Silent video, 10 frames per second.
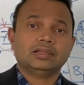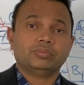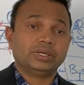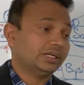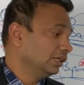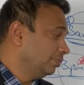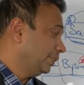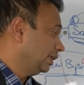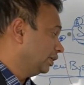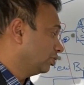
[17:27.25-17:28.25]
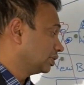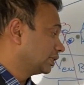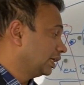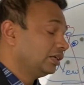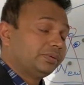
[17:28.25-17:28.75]
but mainly on the
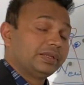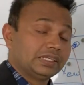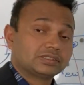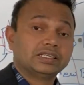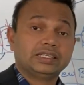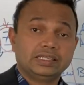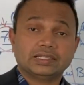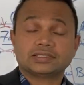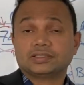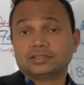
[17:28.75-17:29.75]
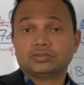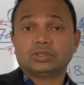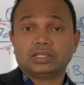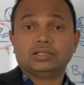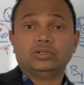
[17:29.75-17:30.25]
scalable aspect, yes,
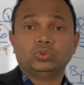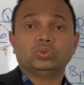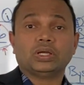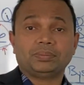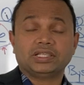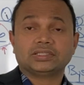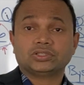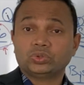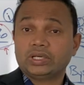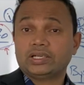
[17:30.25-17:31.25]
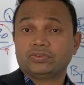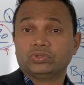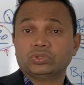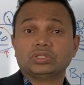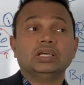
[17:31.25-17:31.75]
and do applications do get
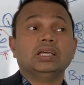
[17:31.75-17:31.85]
refused.